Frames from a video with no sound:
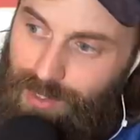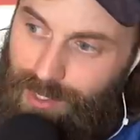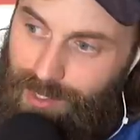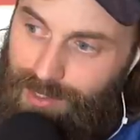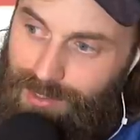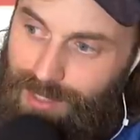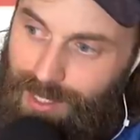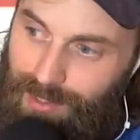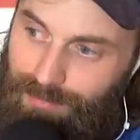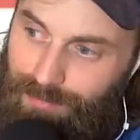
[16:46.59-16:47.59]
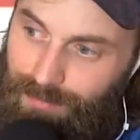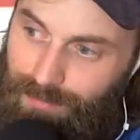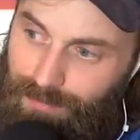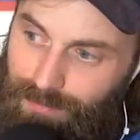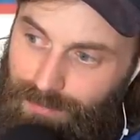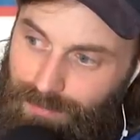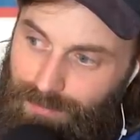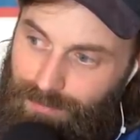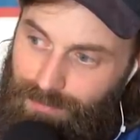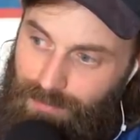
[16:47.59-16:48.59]
think I could say
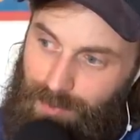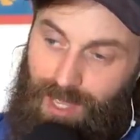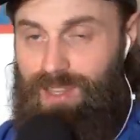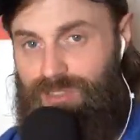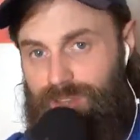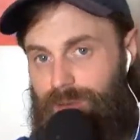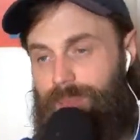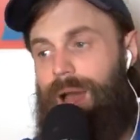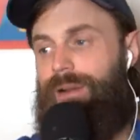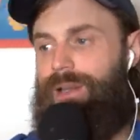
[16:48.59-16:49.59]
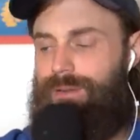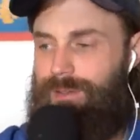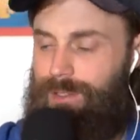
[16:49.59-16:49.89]
anything about it,